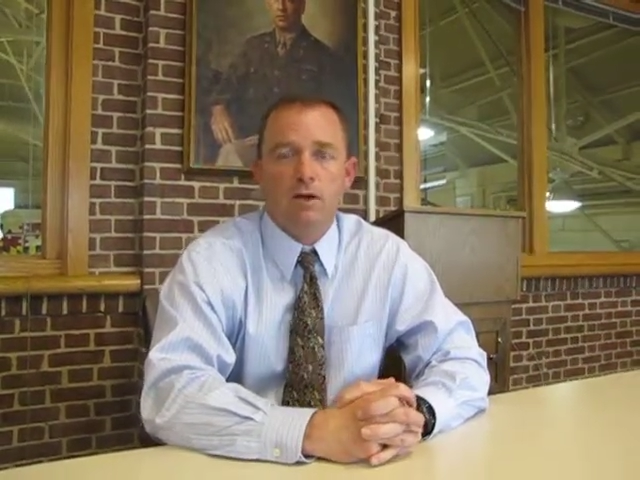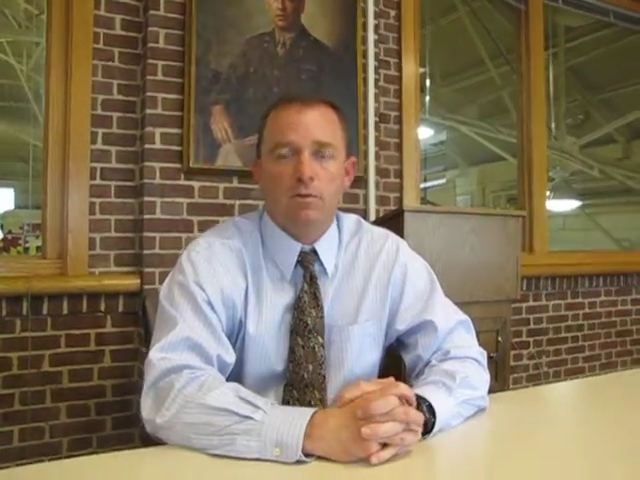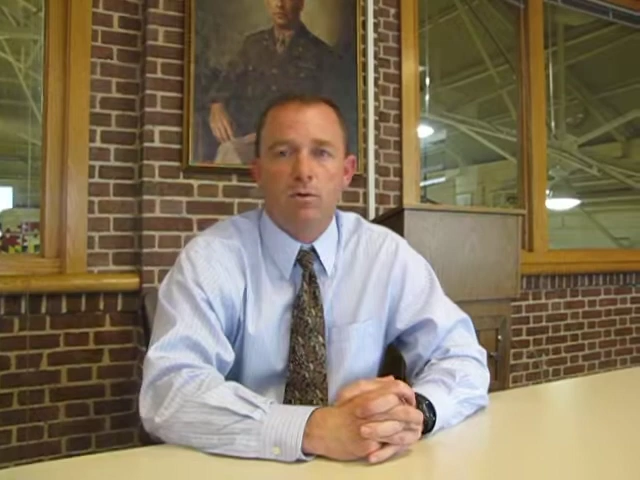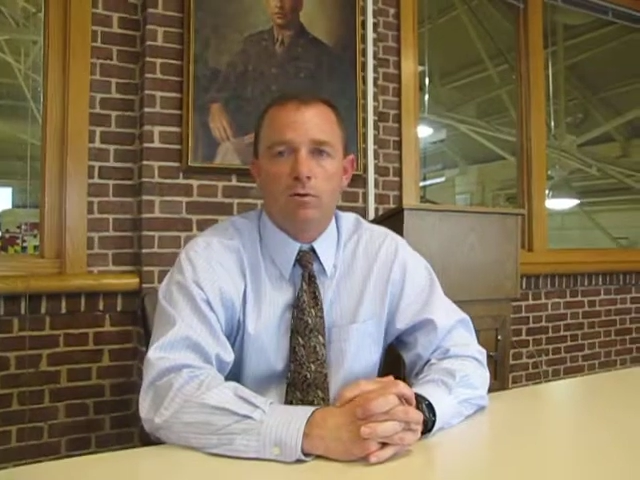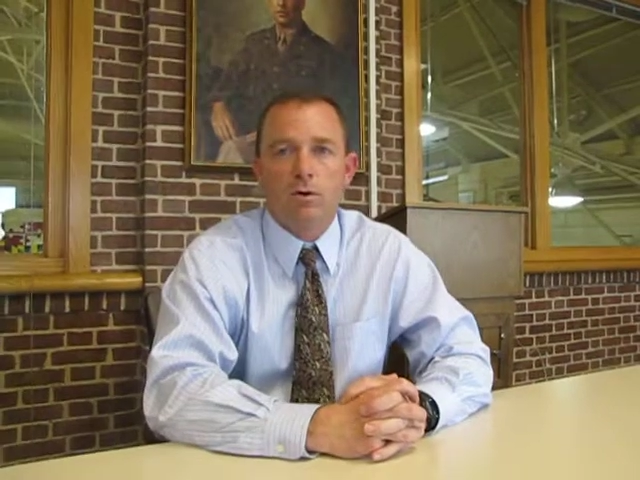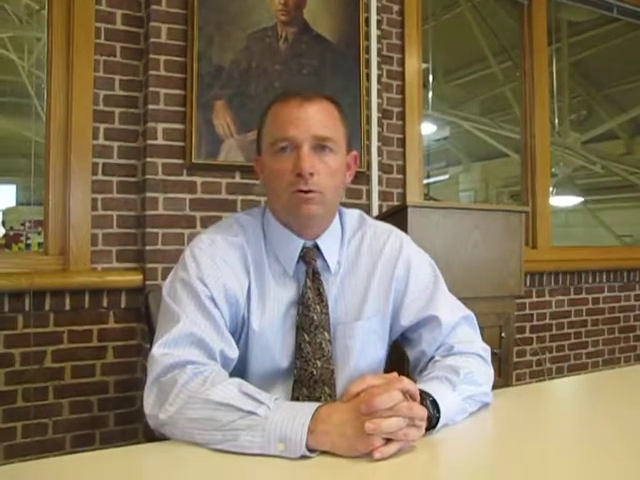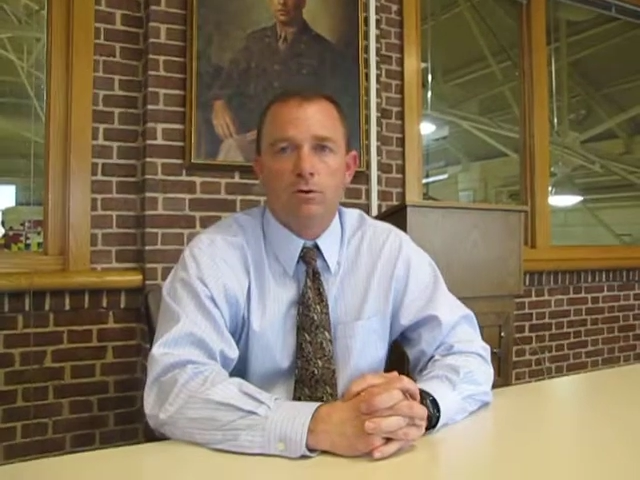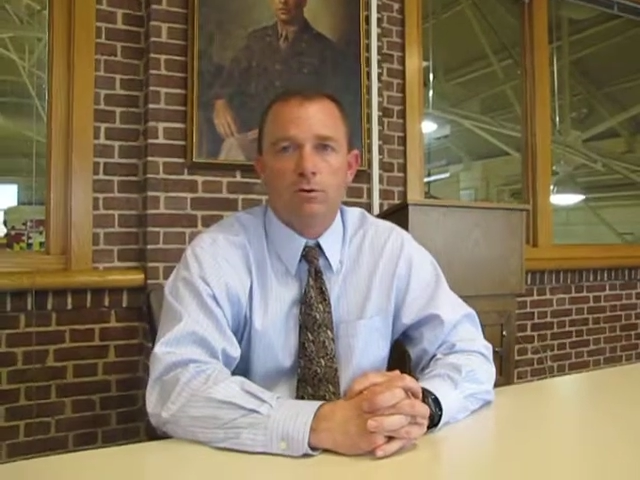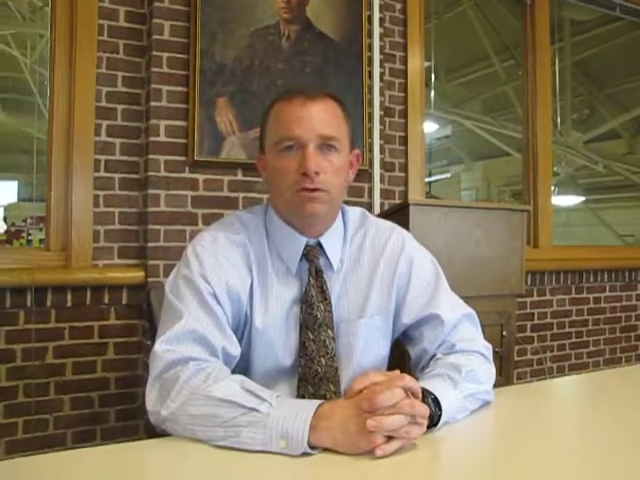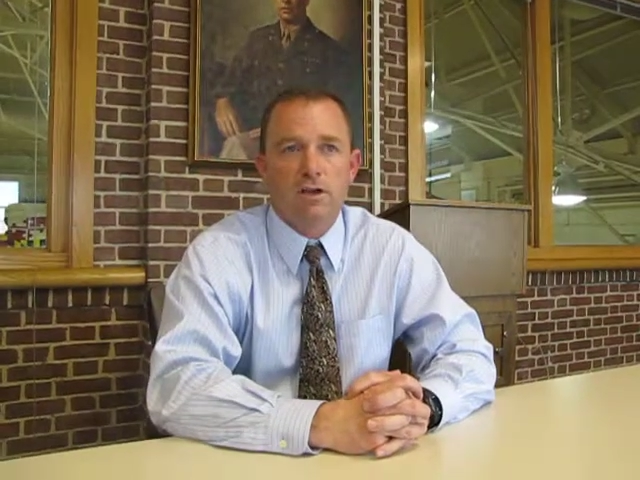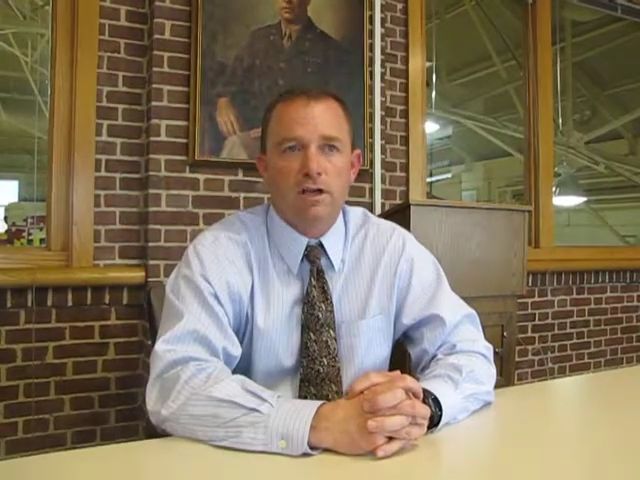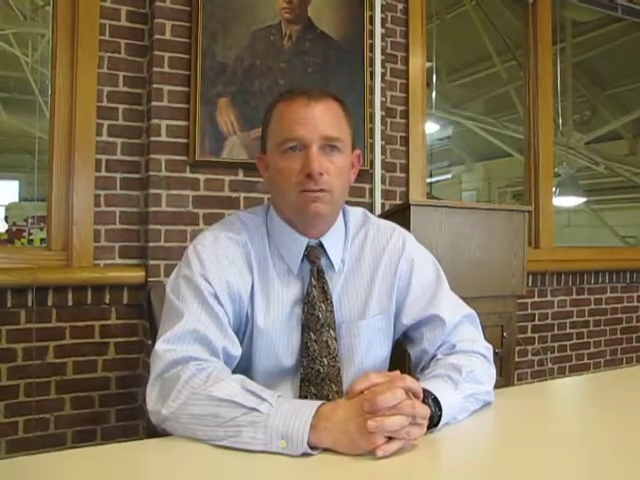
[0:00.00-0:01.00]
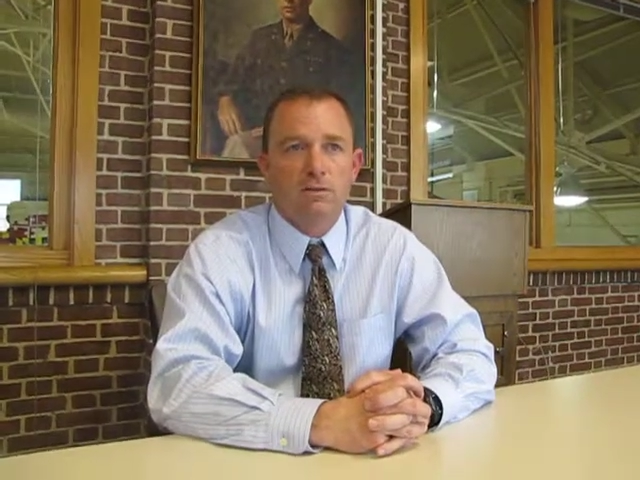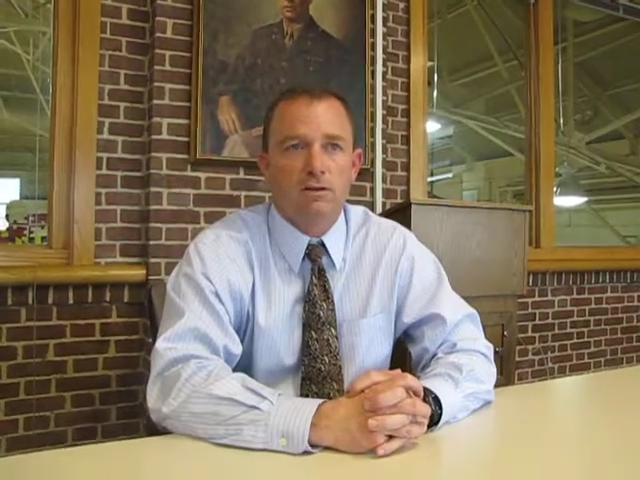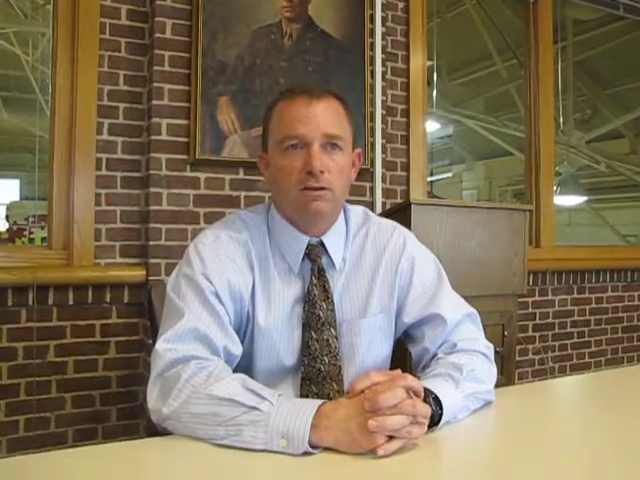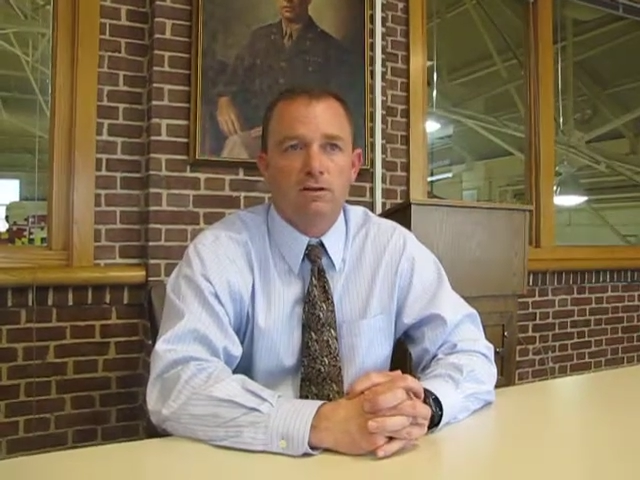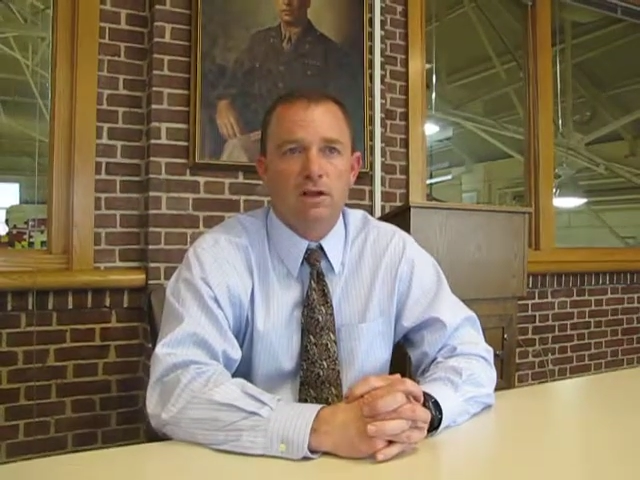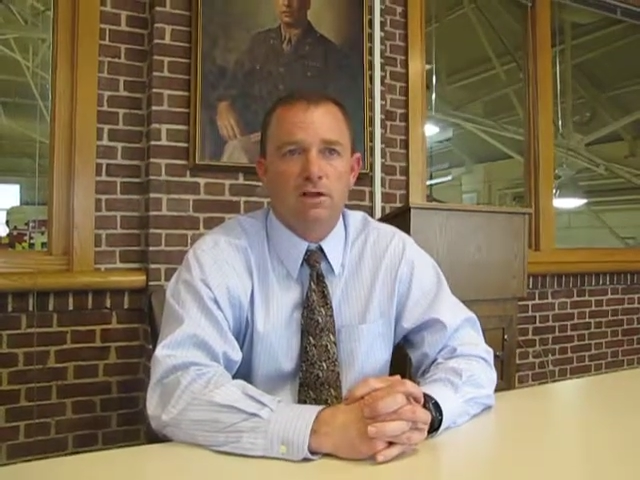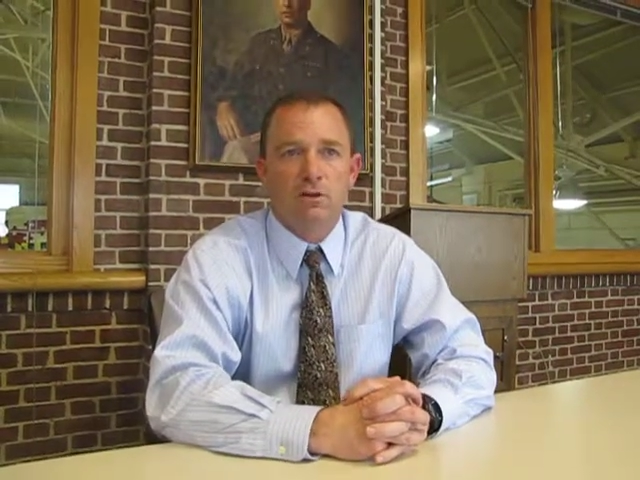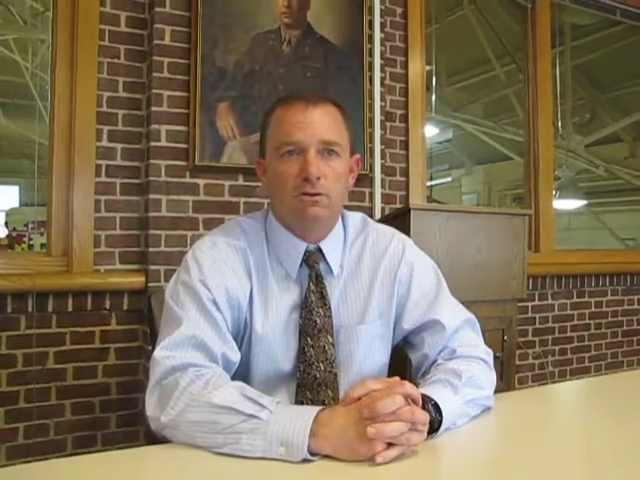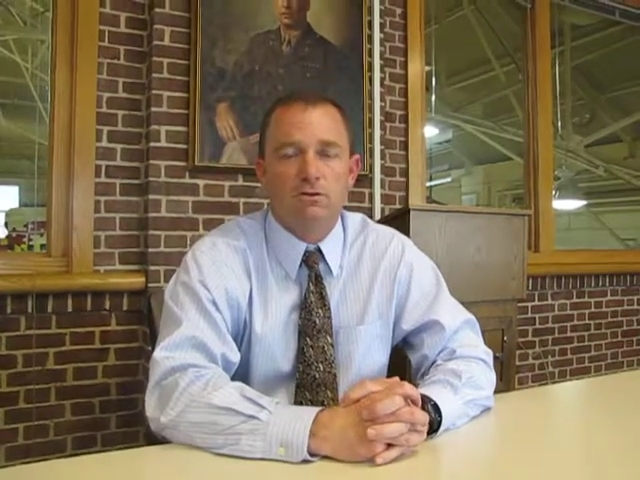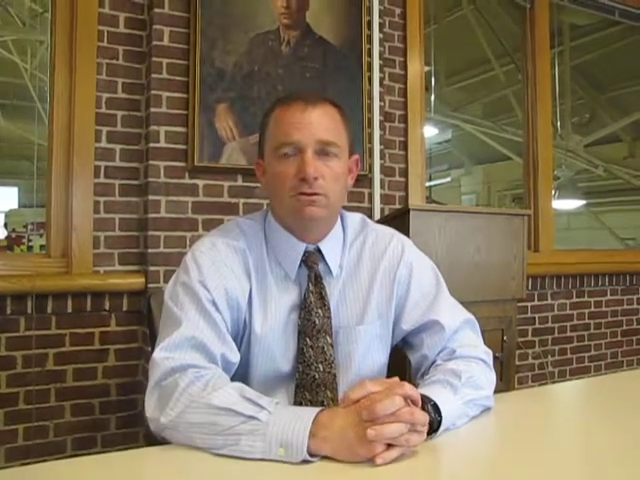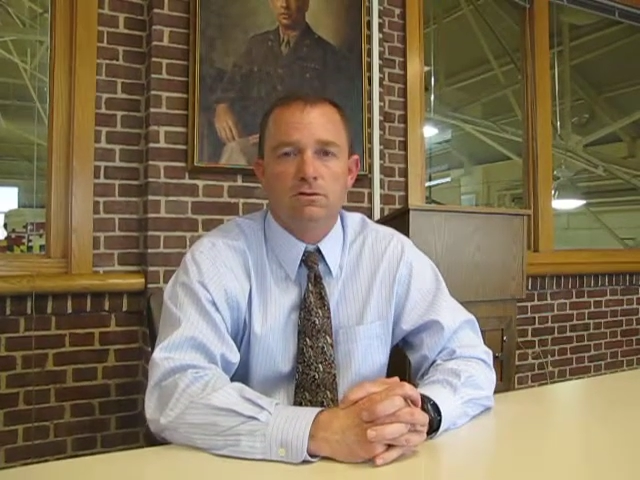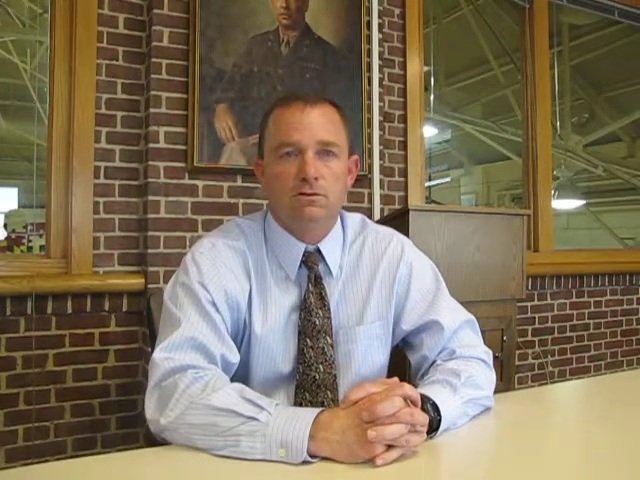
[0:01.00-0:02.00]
and won both those games, and, and those,